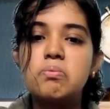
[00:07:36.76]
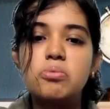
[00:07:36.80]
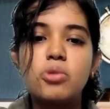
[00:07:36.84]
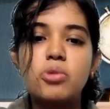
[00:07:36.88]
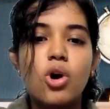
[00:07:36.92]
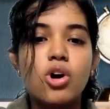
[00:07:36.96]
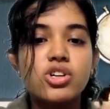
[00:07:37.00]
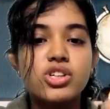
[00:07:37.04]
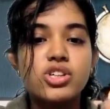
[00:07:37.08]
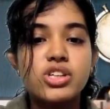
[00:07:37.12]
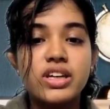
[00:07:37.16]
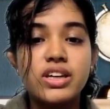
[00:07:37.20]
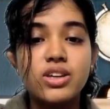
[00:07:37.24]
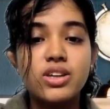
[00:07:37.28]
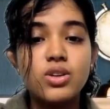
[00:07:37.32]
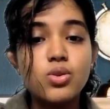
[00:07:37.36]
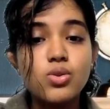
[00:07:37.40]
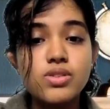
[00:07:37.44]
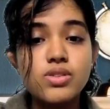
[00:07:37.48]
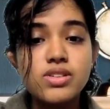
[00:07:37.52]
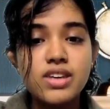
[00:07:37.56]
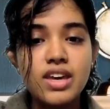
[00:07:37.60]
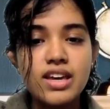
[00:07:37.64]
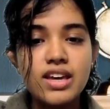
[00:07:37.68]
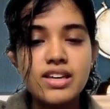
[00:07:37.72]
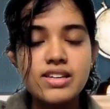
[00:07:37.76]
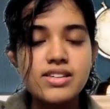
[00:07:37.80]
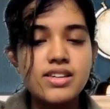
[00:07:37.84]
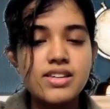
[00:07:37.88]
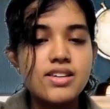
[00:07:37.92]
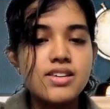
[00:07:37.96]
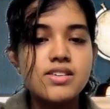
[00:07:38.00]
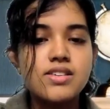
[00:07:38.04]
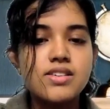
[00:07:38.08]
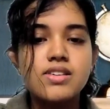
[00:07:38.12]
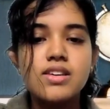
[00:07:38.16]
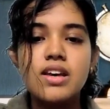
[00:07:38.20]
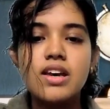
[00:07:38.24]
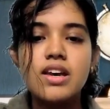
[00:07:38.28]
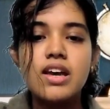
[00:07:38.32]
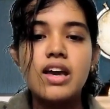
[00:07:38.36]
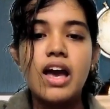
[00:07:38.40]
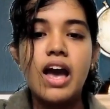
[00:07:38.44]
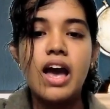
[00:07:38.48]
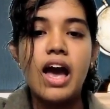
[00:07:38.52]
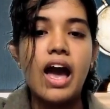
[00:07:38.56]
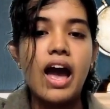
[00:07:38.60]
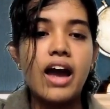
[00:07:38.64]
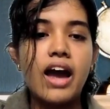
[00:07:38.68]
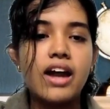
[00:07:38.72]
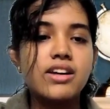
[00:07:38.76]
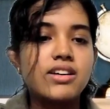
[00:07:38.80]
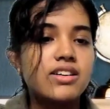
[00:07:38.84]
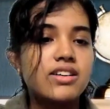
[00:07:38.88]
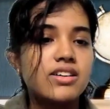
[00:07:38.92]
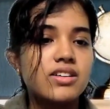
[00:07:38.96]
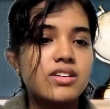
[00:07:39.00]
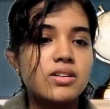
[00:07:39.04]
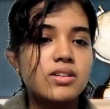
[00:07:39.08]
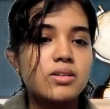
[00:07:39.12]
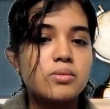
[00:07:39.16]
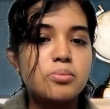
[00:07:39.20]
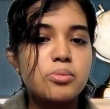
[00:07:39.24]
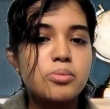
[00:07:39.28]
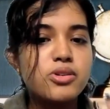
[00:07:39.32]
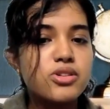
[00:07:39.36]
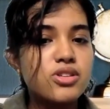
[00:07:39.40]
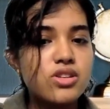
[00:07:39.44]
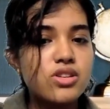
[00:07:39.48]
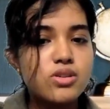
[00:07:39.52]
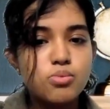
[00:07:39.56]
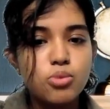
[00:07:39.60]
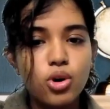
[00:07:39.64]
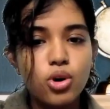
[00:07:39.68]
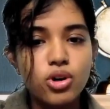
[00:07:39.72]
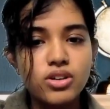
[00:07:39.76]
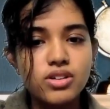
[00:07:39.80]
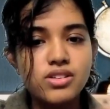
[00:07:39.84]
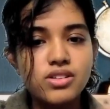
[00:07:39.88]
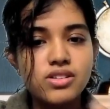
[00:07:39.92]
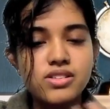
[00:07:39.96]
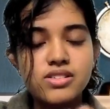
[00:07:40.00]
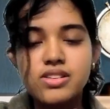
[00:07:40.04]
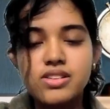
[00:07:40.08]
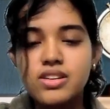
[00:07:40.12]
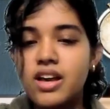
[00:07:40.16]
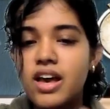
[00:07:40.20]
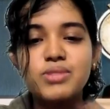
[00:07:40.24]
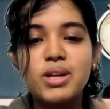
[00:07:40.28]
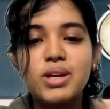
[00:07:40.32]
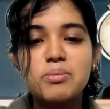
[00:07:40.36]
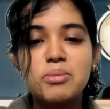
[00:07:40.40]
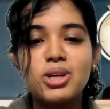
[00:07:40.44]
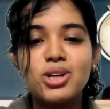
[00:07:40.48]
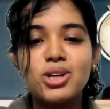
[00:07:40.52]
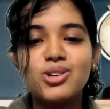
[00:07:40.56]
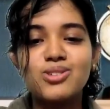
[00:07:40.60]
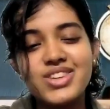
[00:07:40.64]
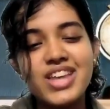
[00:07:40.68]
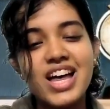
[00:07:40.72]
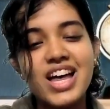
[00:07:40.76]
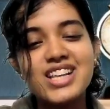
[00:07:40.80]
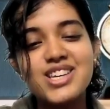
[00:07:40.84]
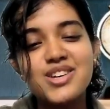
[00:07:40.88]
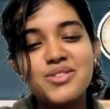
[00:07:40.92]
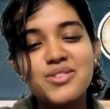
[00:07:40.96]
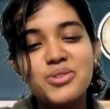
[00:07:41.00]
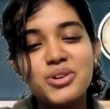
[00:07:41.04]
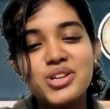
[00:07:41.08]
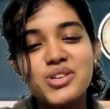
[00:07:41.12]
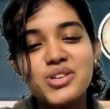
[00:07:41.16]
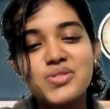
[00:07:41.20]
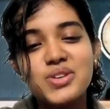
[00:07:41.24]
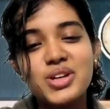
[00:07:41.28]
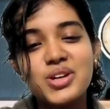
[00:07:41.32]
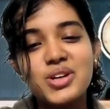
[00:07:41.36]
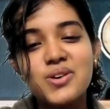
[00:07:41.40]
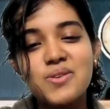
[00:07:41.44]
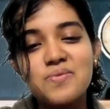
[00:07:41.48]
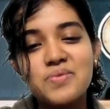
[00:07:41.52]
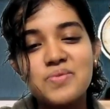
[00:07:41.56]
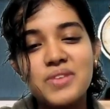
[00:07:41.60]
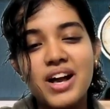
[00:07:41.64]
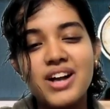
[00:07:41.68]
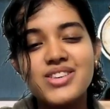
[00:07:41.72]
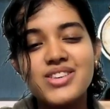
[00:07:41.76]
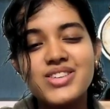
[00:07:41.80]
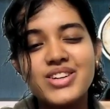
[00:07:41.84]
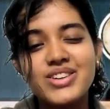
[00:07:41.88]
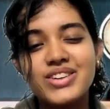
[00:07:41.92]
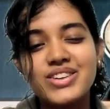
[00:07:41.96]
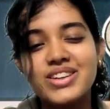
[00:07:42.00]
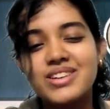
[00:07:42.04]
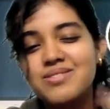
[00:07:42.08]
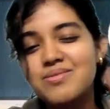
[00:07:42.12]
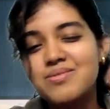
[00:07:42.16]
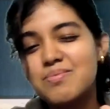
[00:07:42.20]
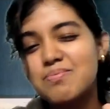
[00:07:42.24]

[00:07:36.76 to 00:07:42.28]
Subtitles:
blockchain use cases and business models? Let me know. So that's it for this video. I'll see you then.